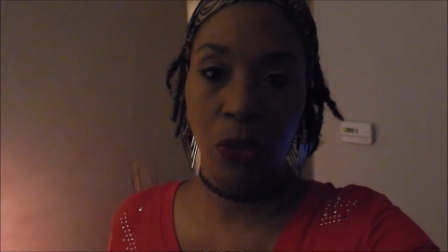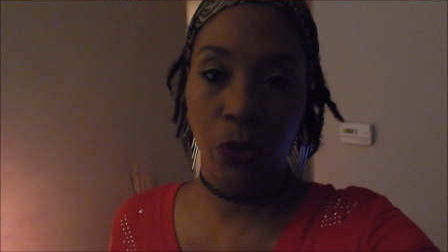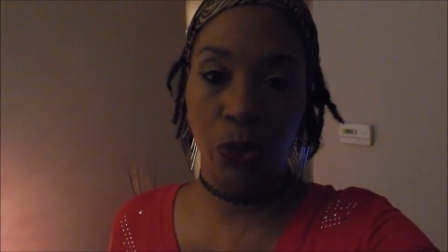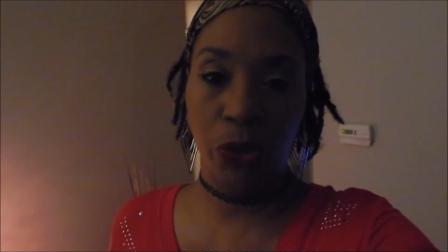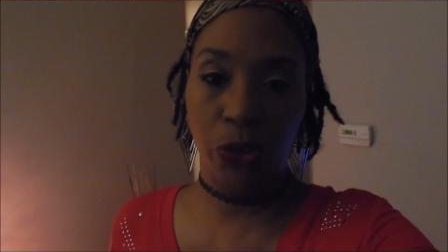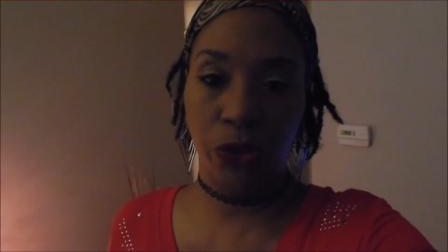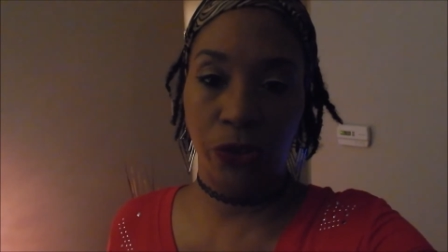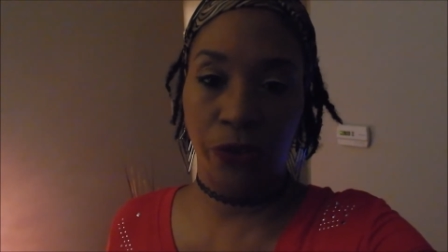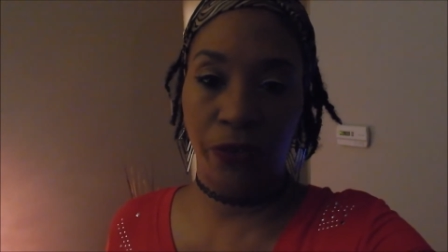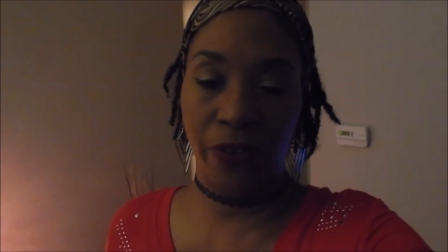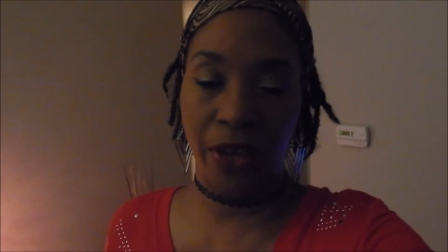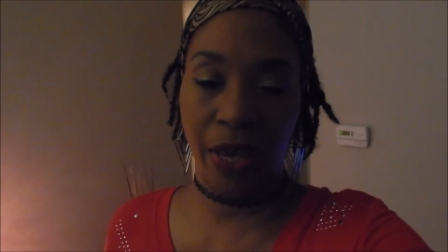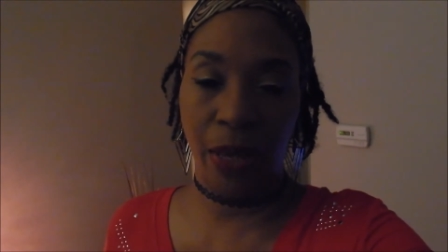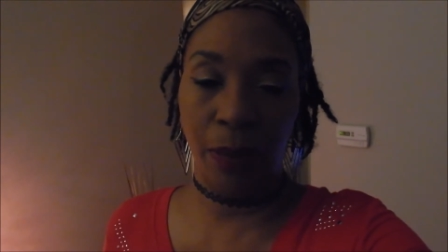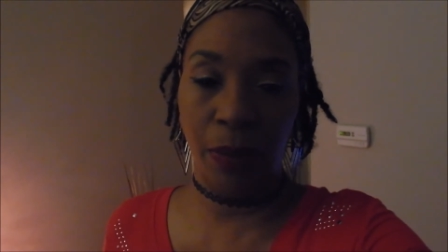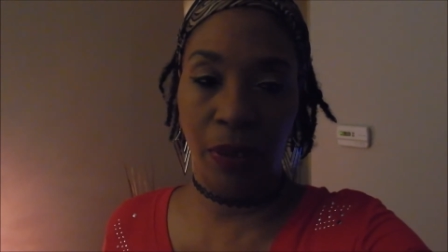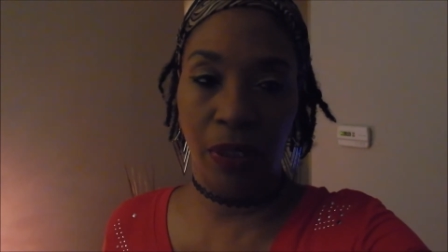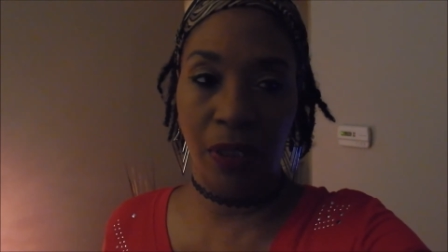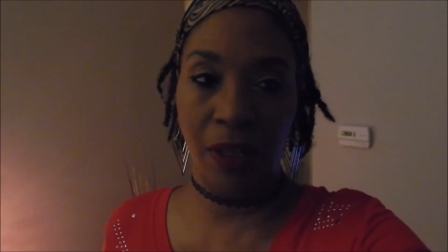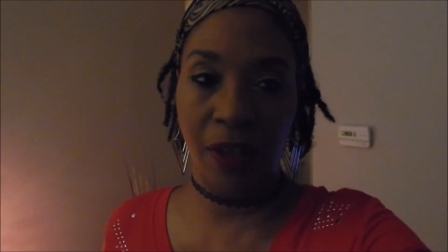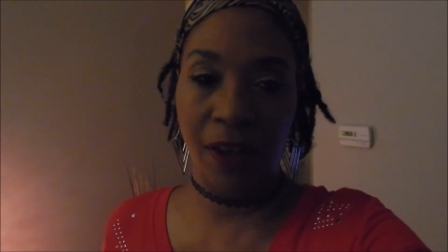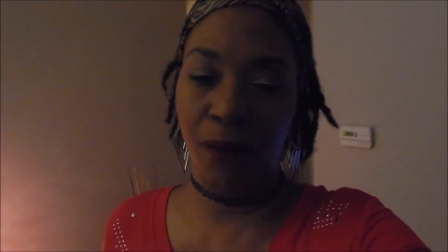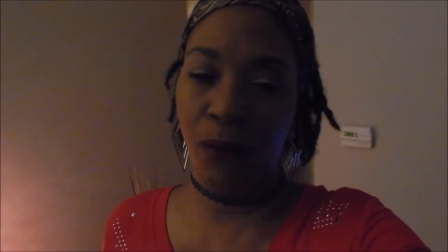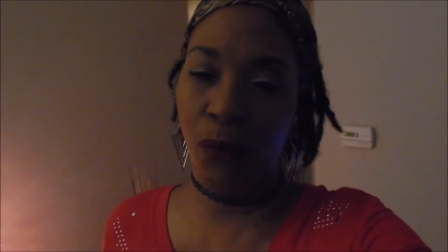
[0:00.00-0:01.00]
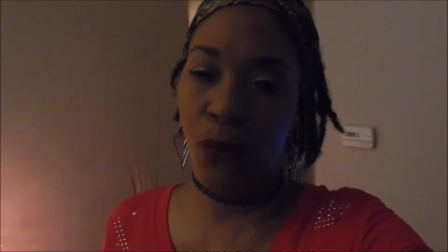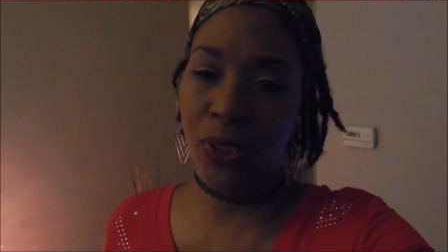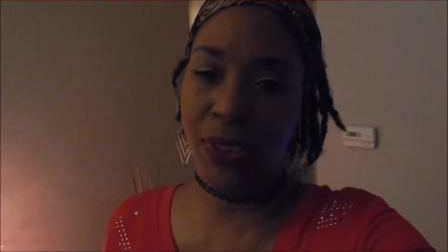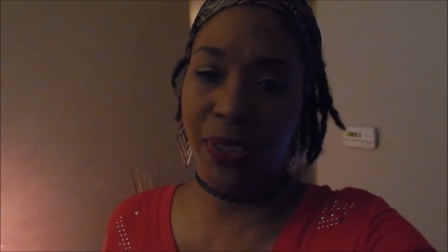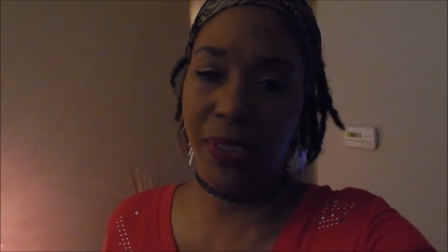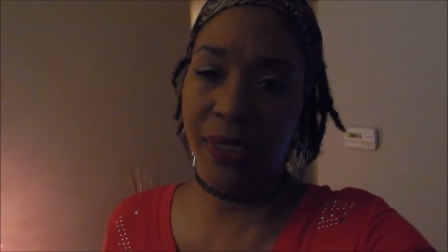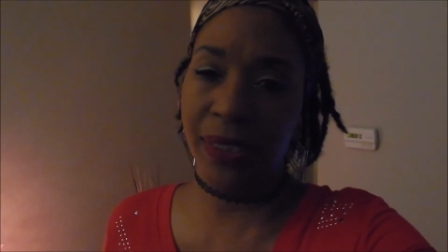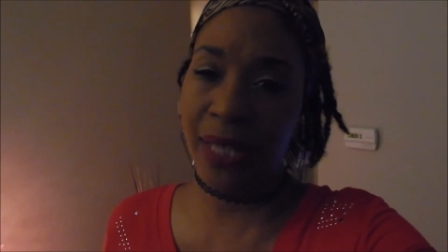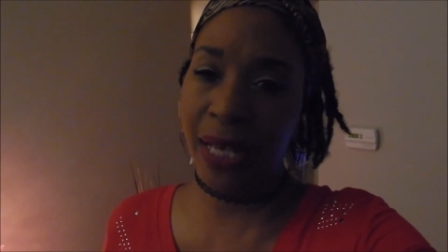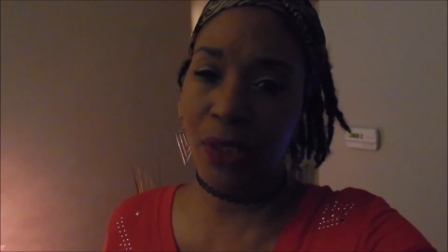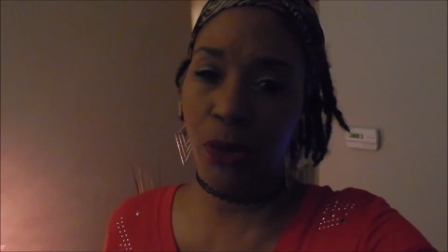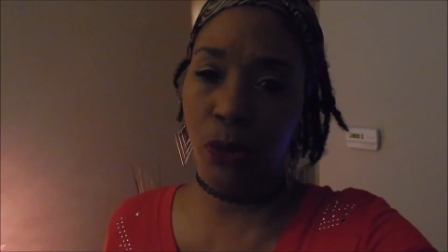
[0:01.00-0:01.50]
with your family and loved
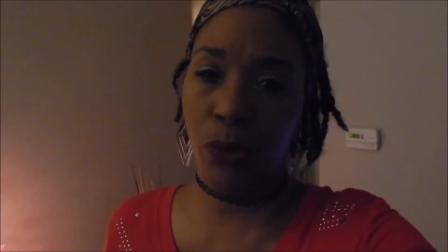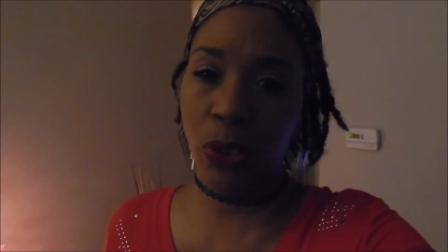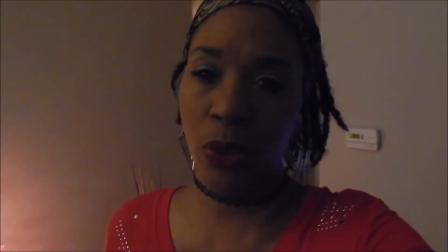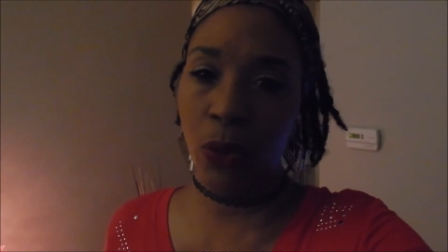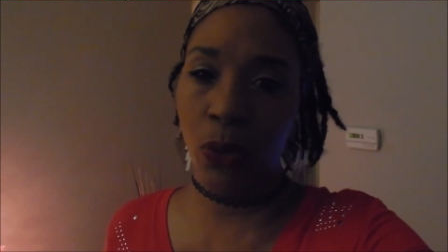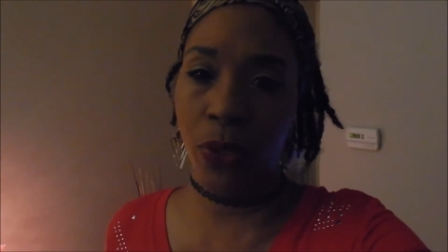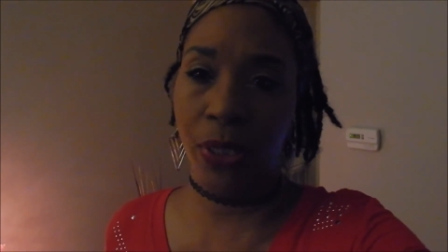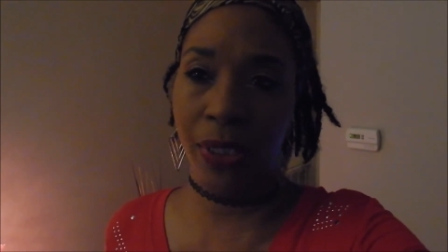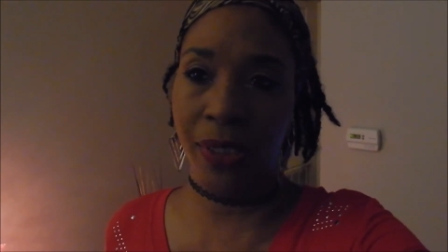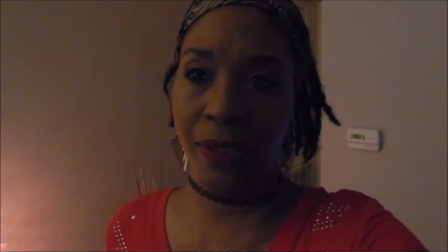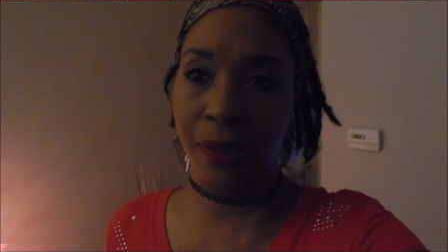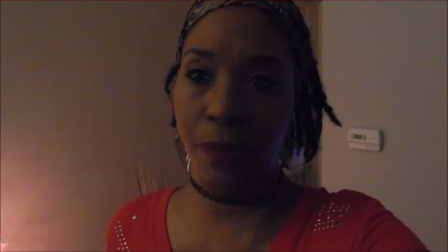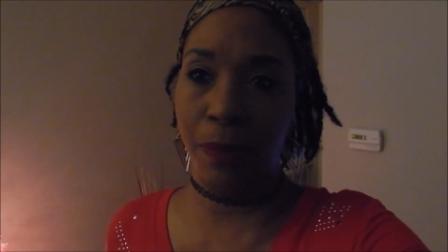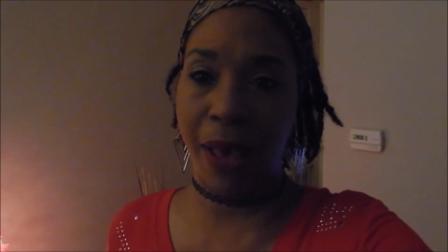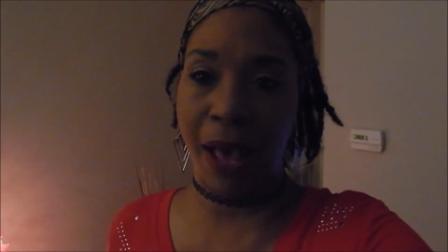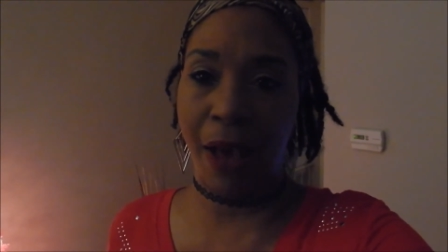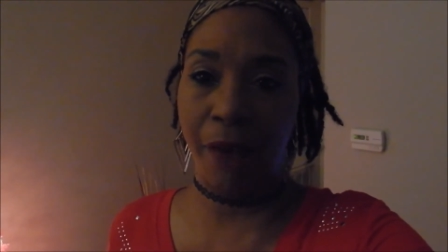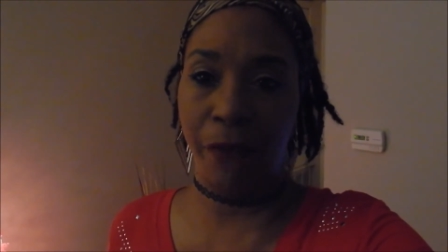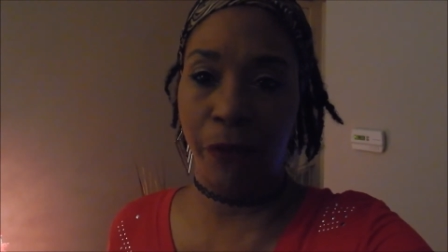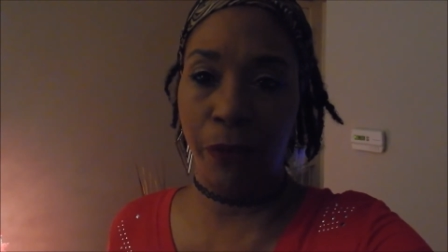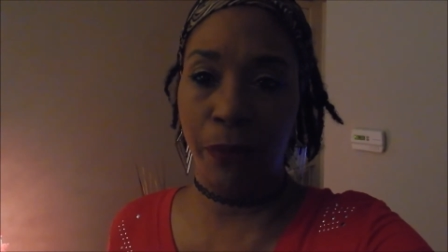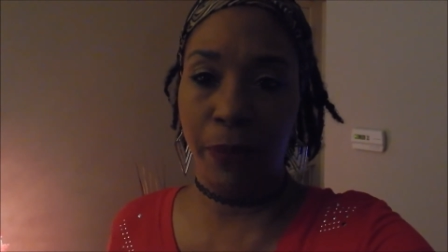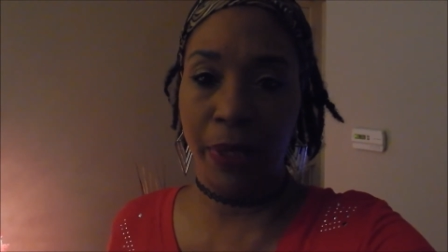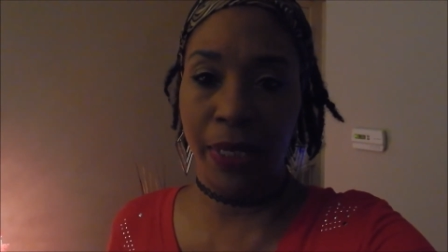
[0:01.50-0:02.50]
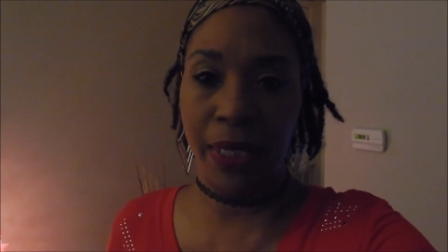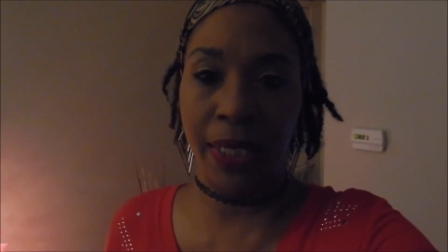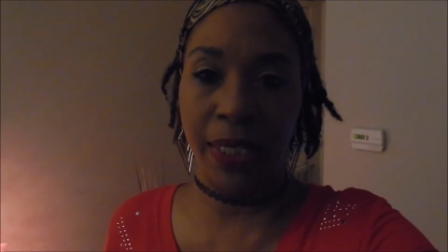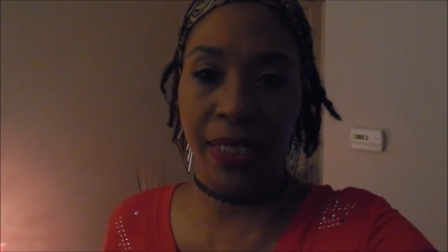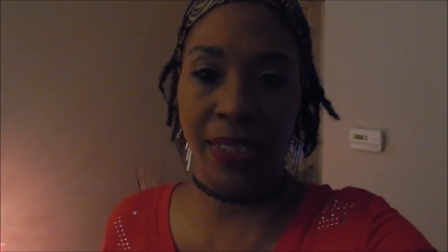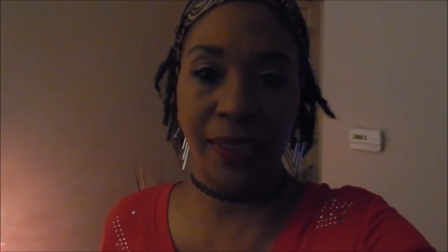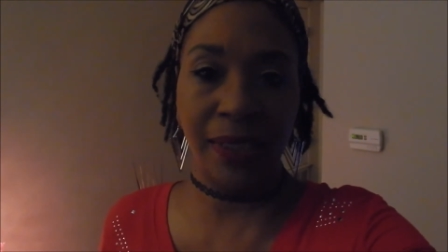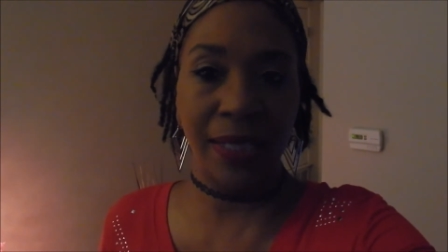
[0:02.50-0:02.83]
ones because that's really what it's about for me.